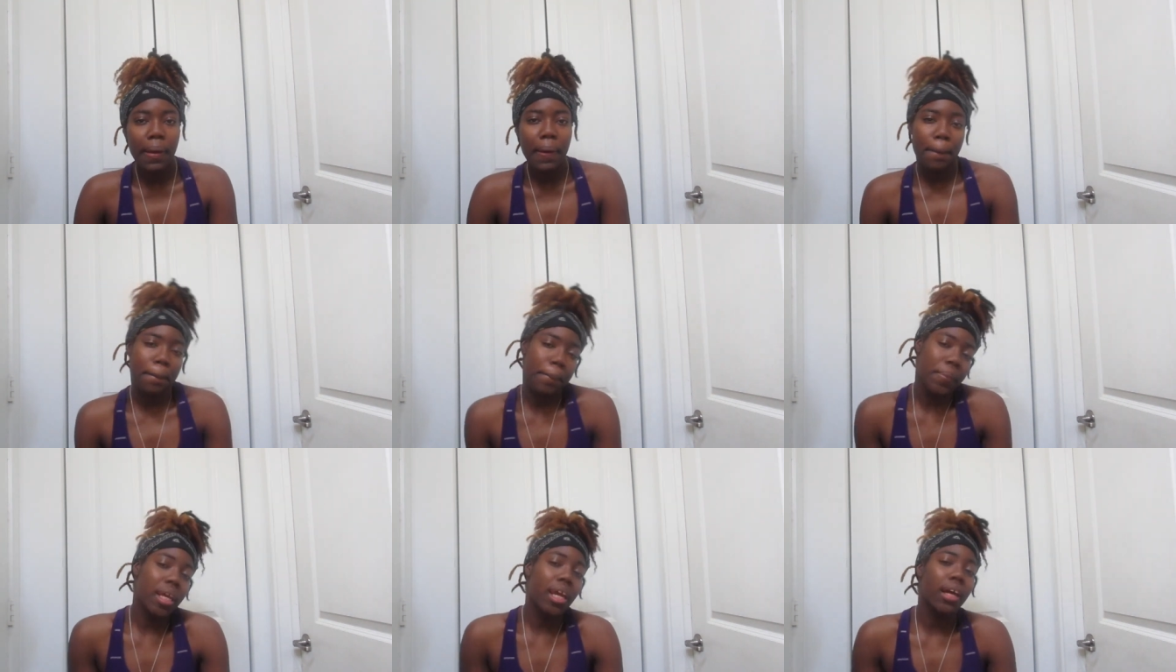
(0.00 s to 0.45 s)

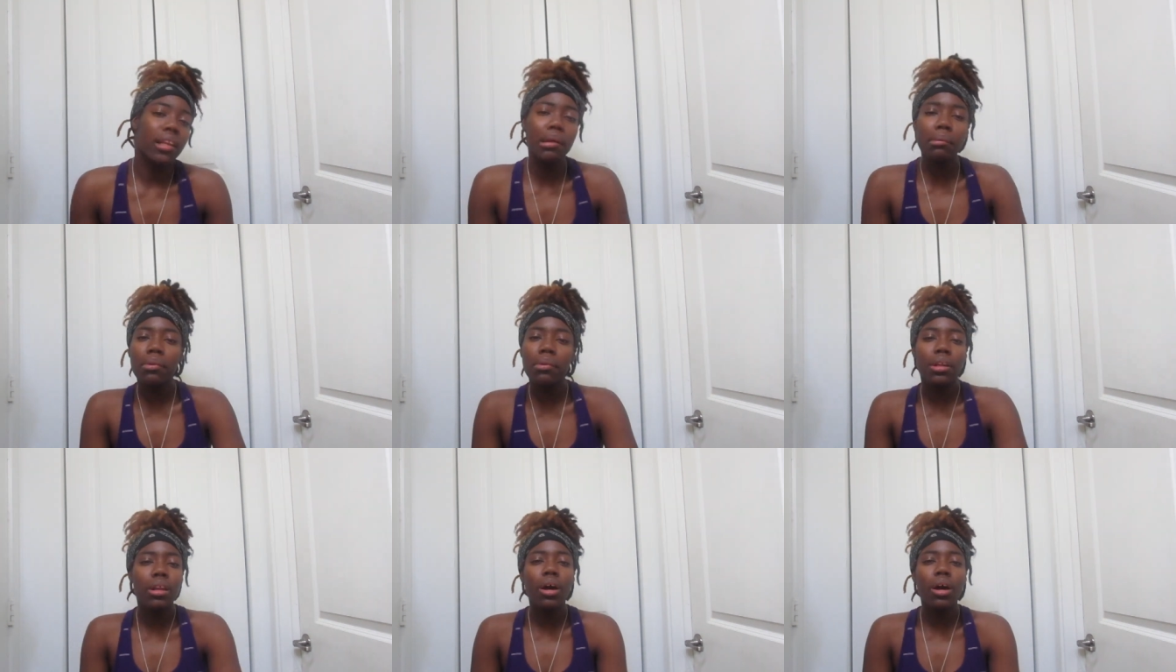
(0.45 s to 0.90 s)
yeah,
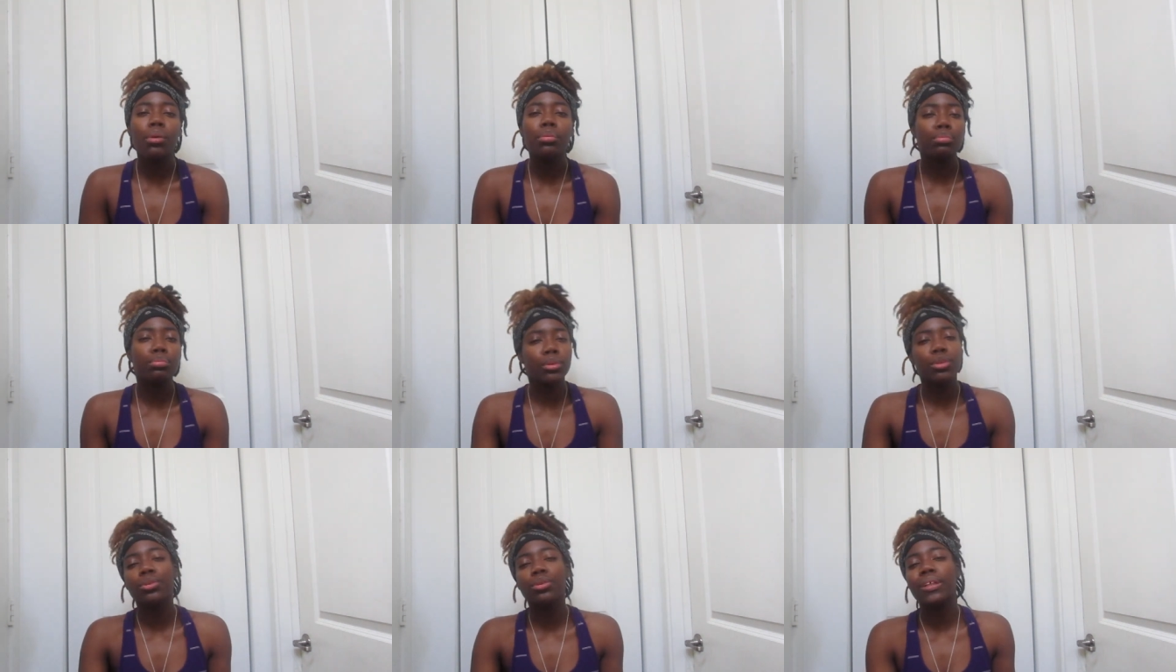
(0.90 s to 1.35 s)
let me know
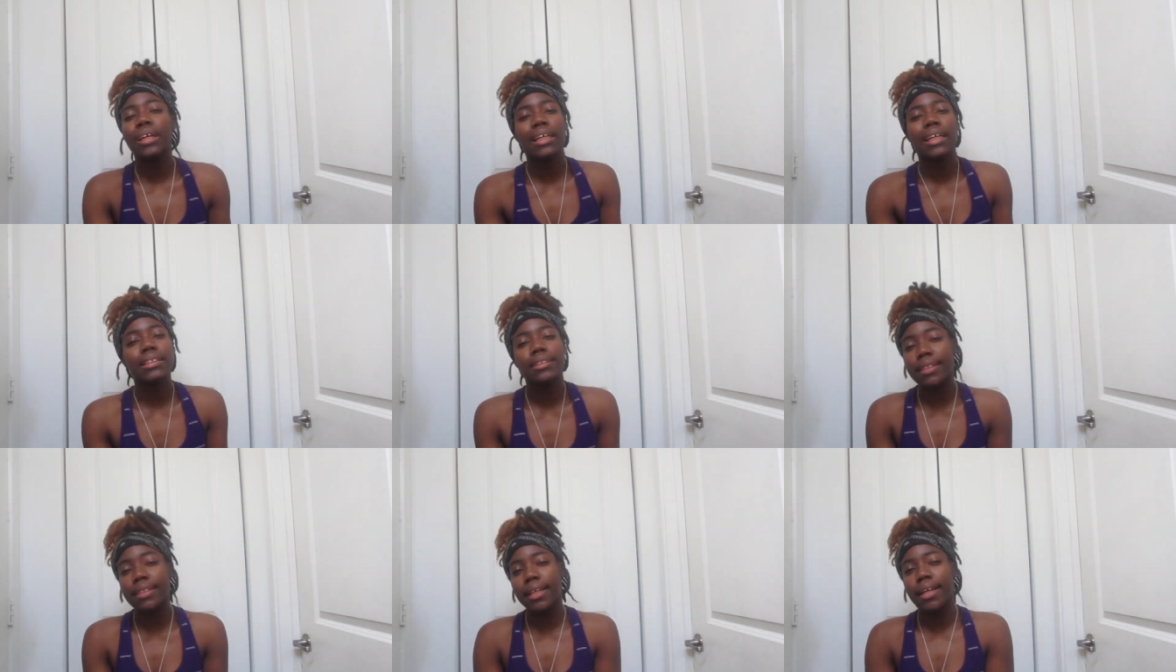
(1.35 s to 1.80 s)
what you
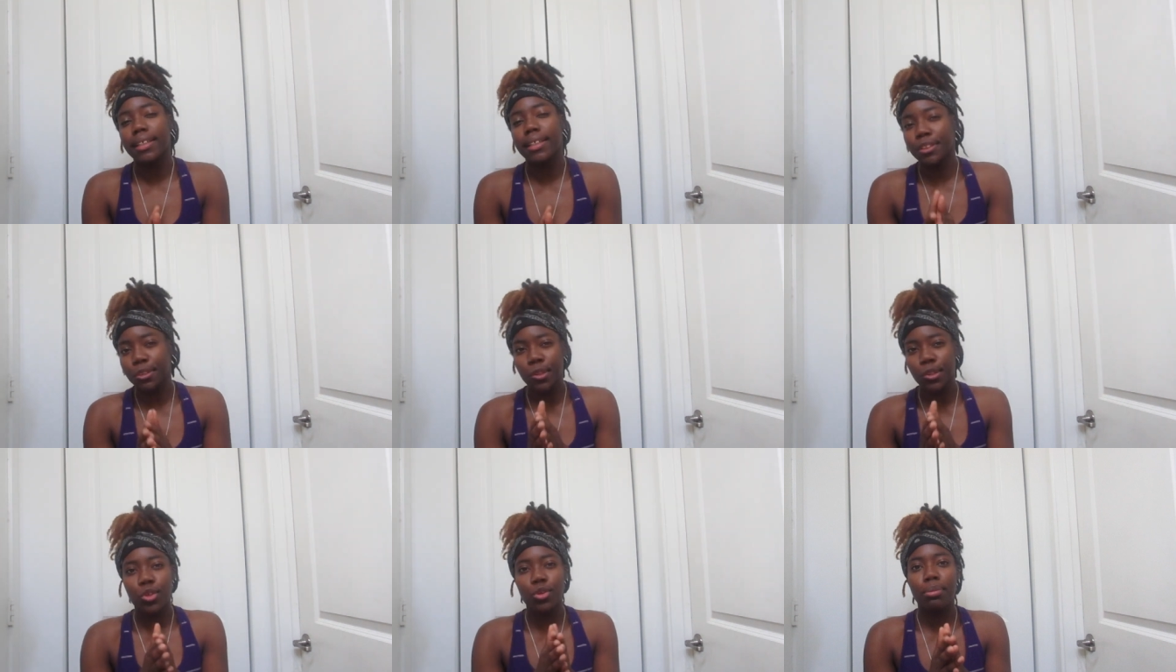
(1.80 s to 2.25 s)
guys think I
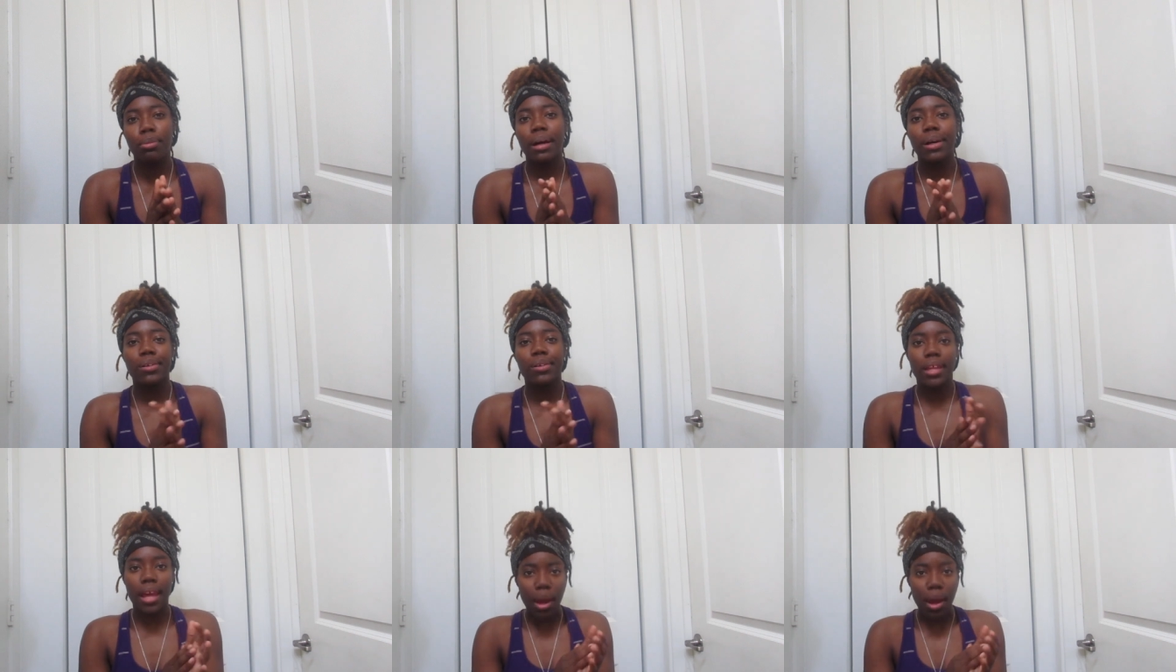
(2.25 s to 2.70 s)
should do
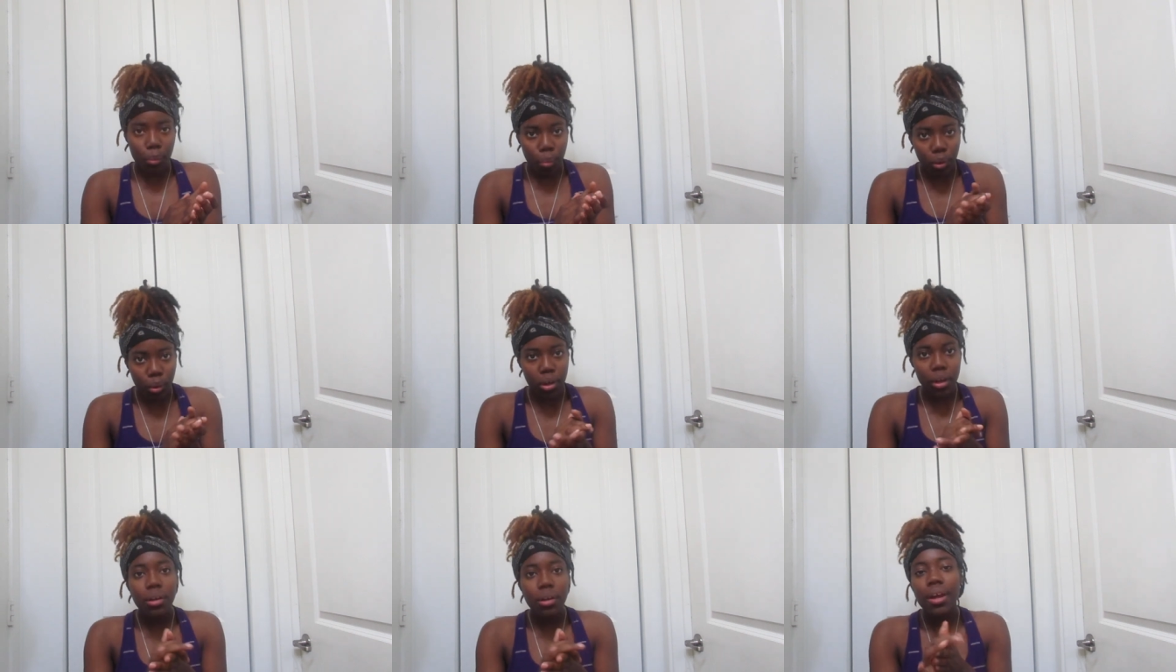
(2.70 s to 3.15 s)
about that
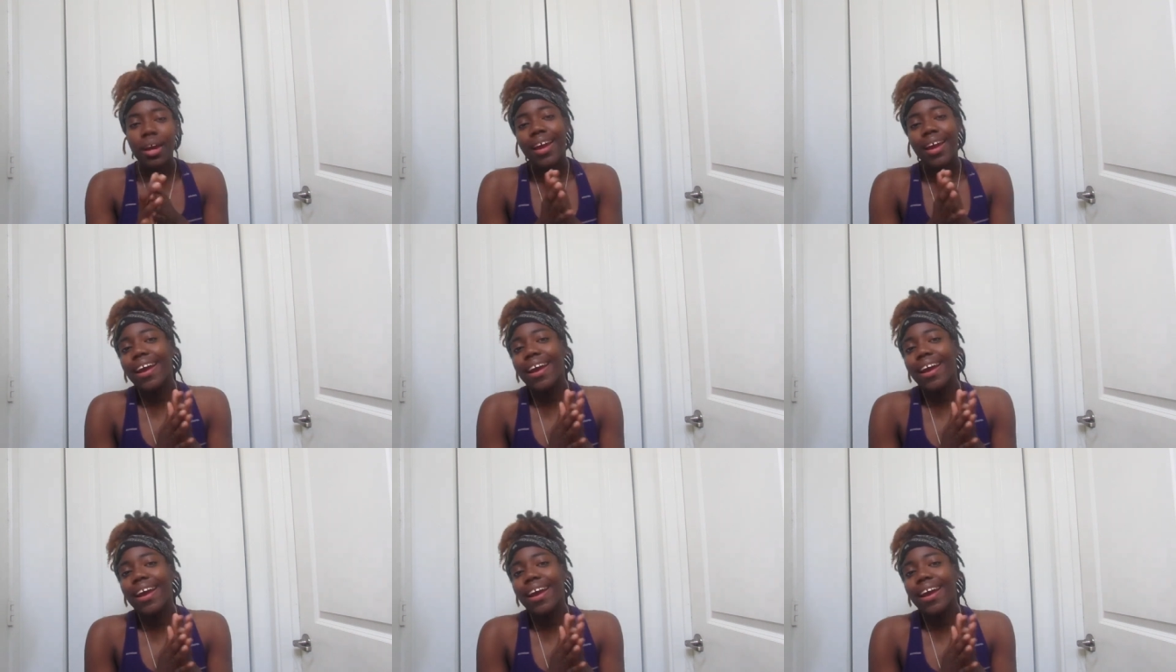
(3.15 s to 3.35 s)
one.